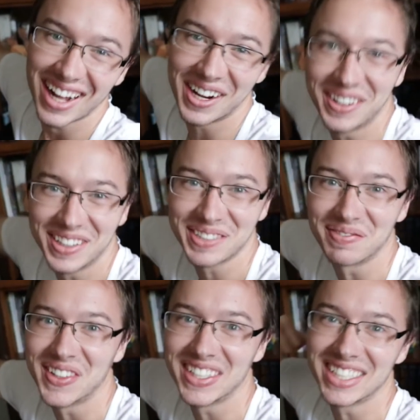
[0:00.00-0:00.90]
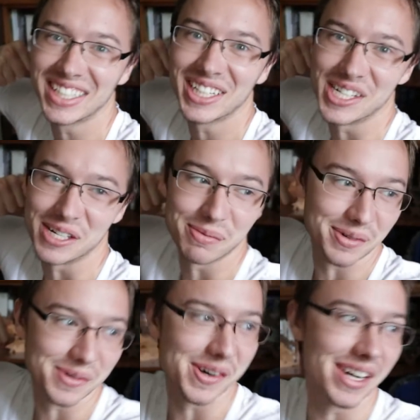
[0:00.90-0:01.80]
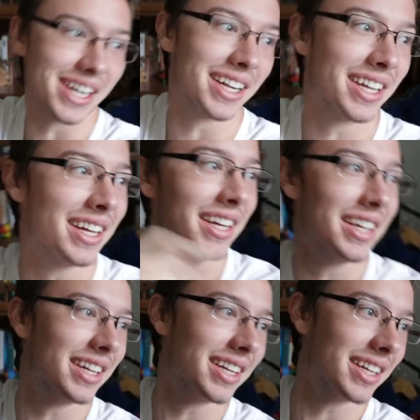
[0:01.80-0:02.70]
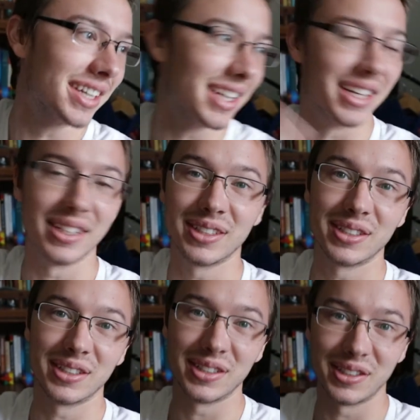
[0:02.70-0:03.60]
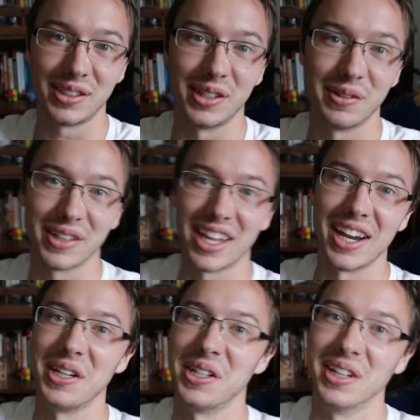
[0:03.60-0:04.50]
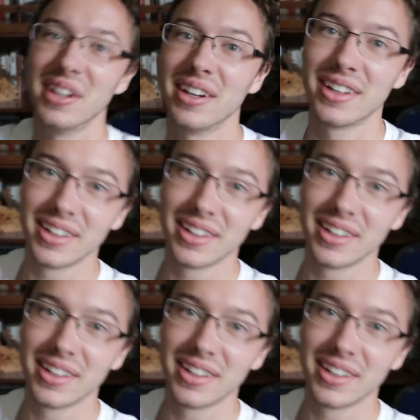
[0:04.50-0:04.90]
hours more to go before I get a certification.